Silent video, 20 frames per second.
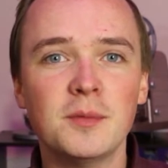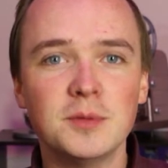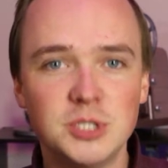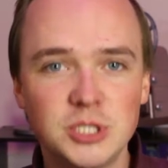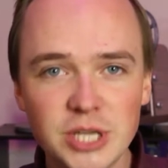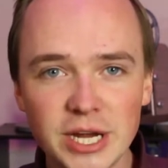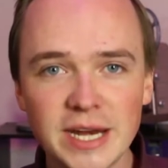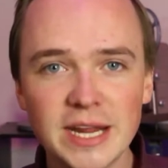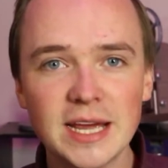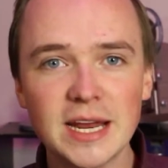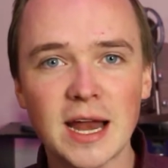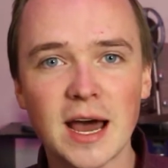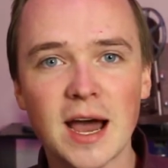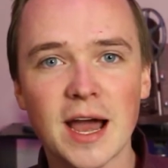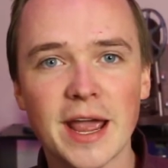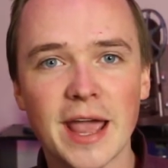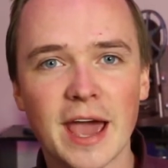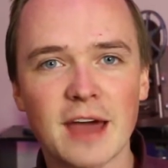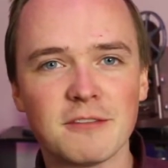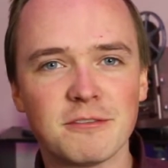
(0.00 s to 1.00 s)
Jenny and
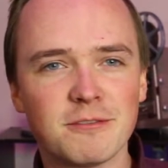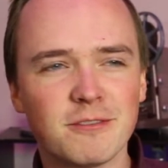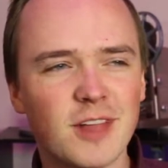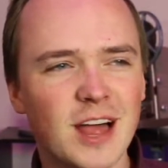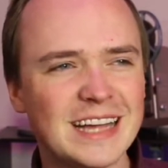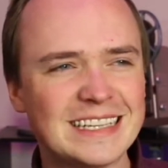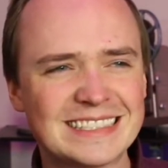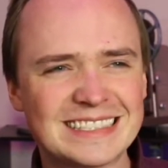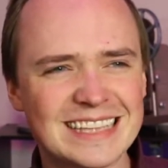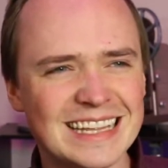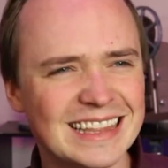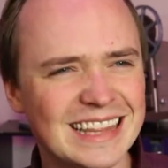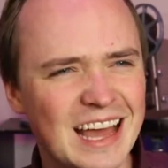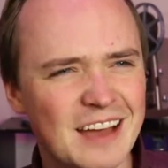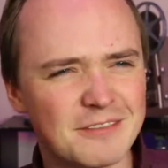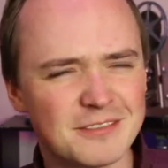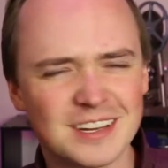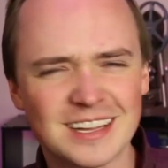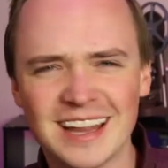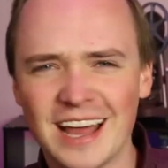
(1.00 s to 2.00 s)
I had flights that
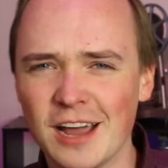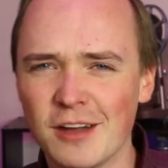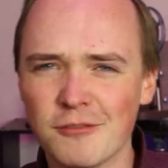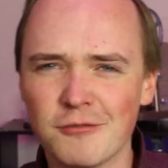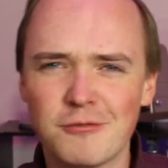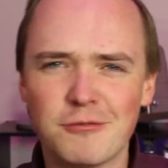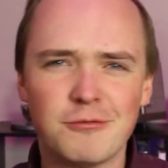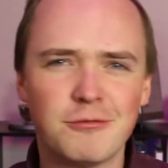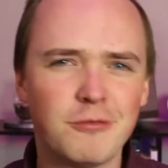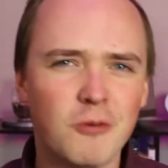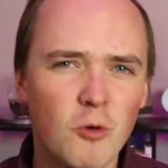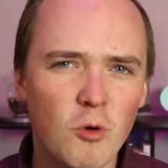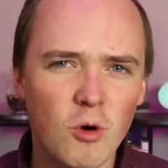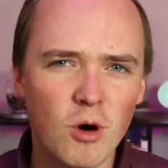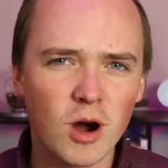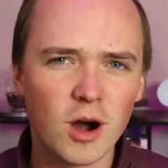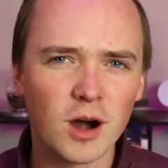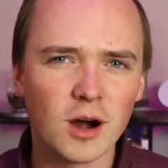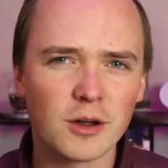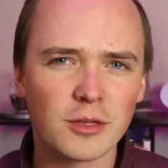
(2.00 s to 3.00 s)
left at like
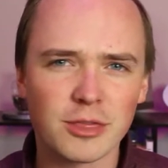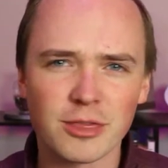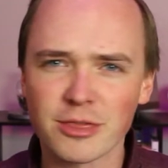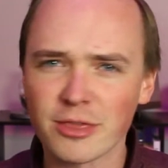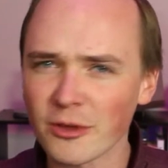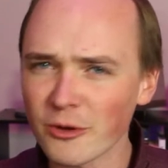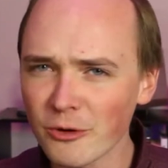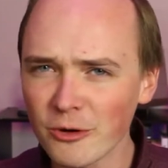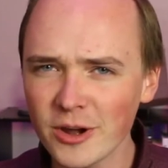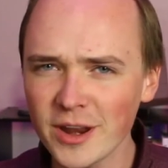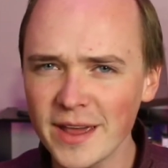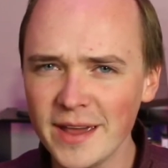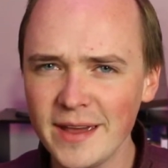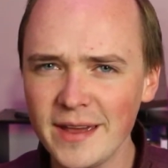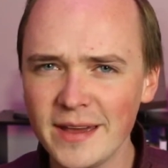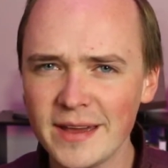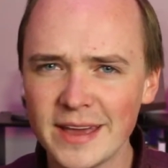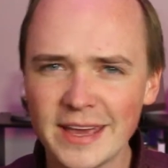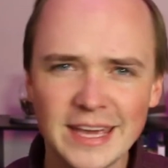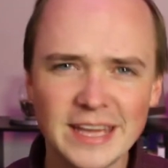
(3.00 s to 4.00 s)

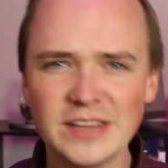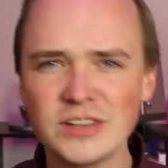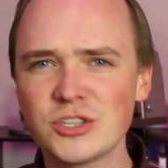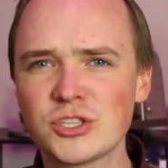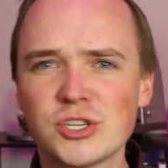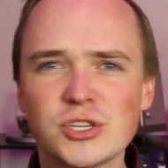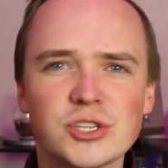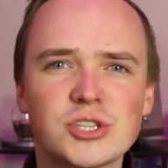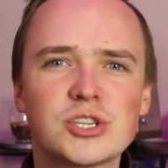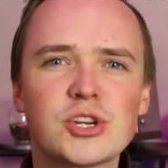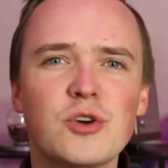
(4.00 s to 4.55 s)
4:30-ish,